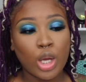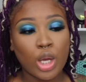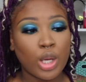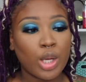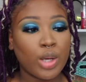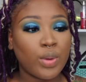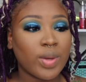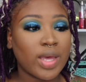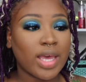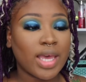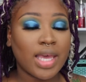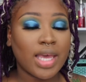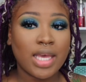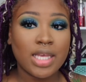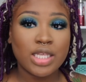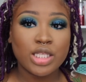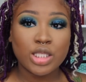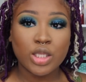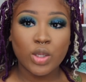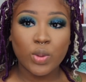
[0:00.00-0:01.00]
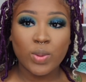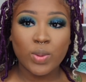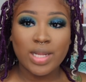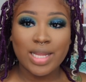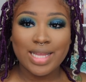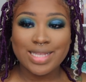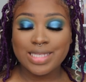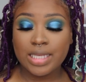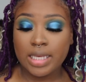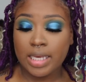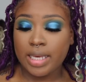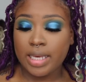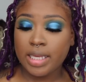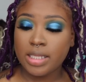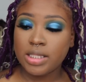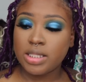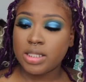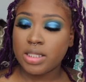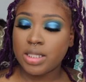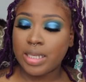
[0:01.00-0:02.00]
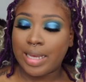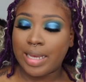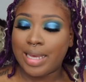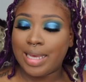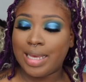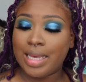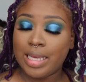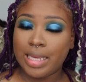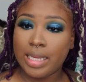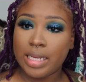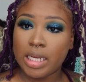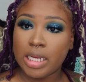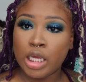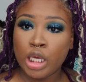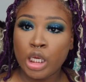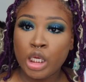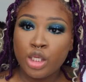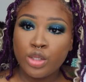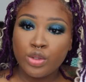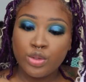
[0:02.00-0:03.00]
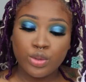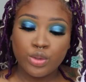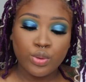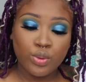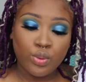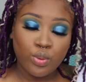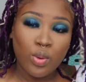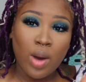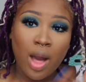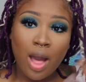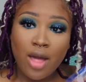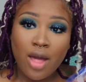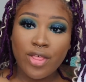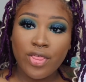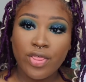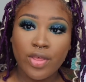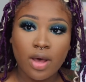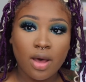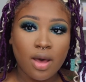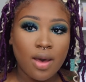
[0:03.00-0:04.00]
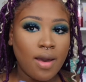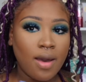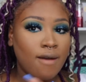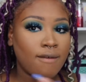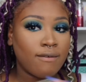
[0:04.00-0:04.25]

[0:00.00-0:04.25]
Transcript: okay so let's get into the